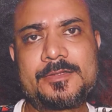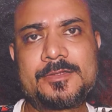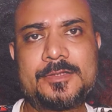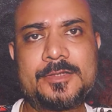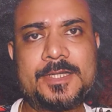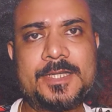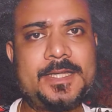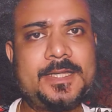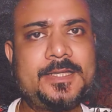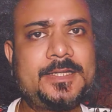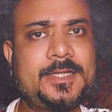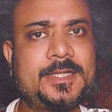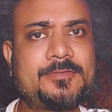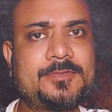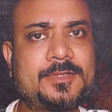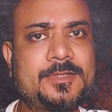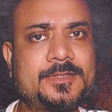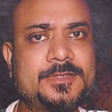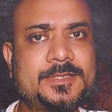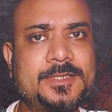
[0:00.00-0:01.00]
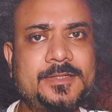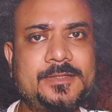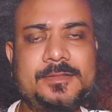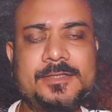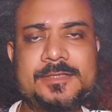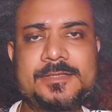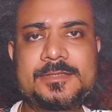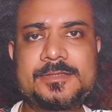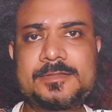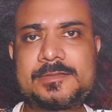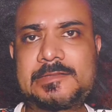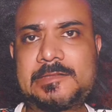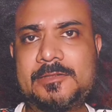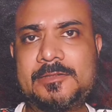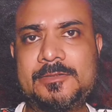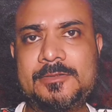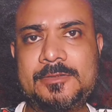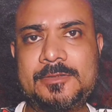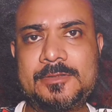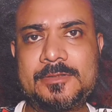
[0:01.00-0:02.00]
So he gave a serious
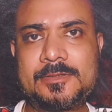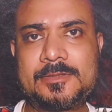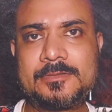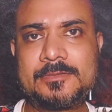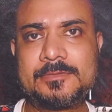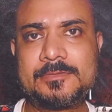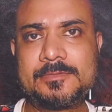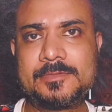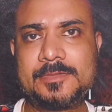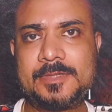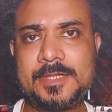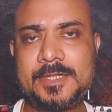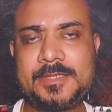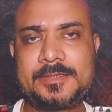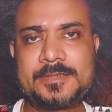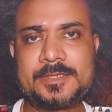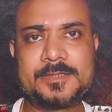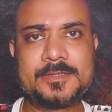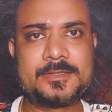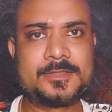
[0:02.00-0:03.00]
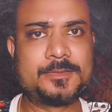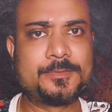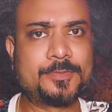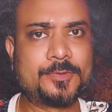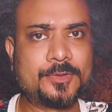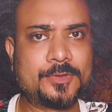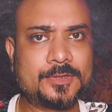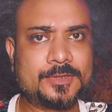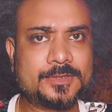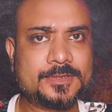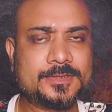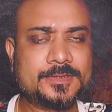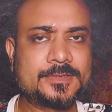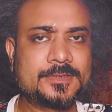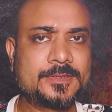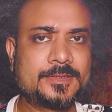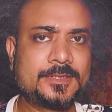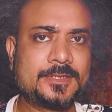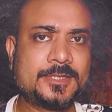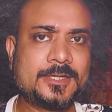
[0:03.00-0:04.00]
glaze at the reports,
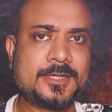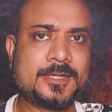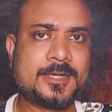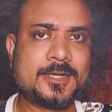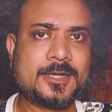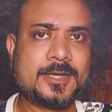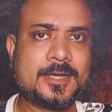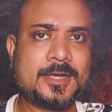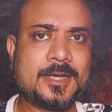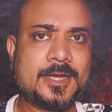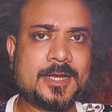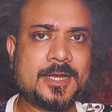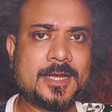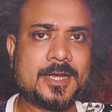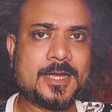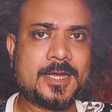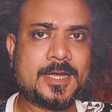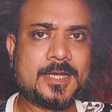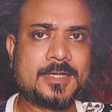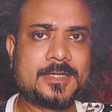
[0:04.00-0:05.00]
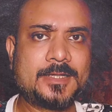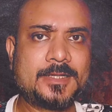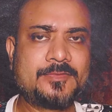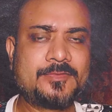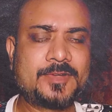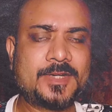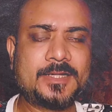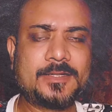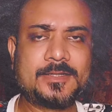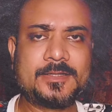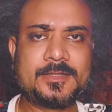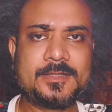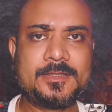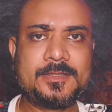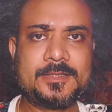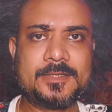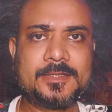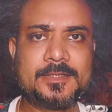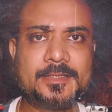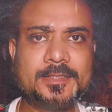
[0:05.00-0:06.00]
and then
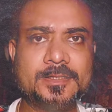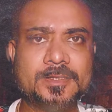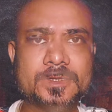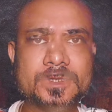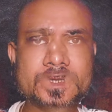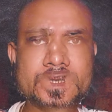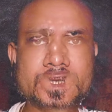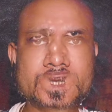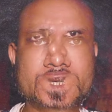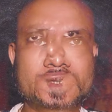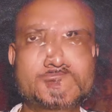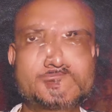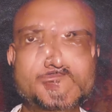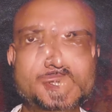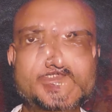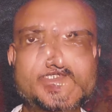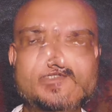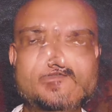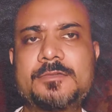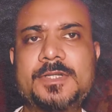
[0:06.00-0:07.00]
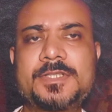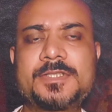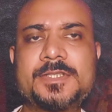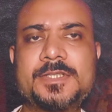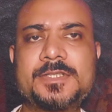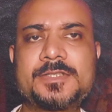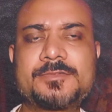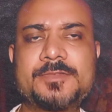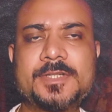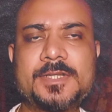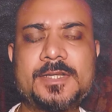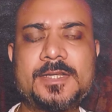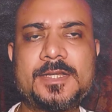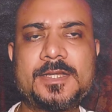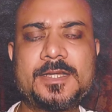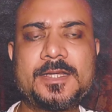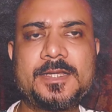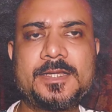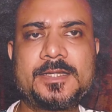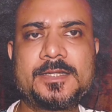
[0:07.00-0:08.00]
he asked me, the questions were
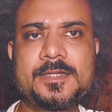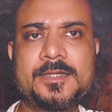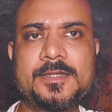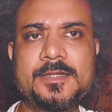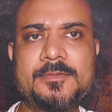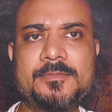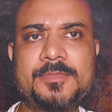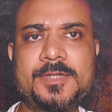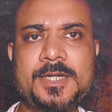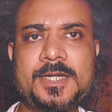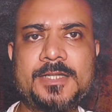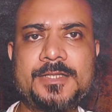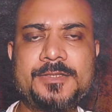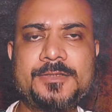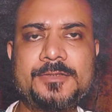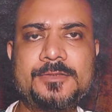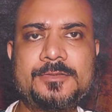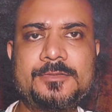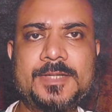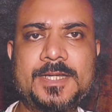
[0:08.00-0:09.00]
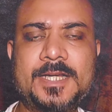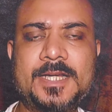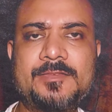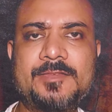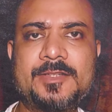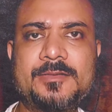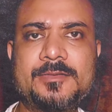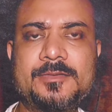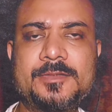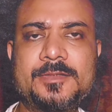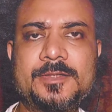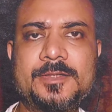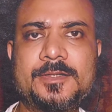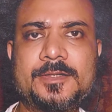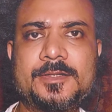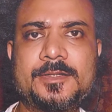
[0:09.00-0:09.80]
like, are you having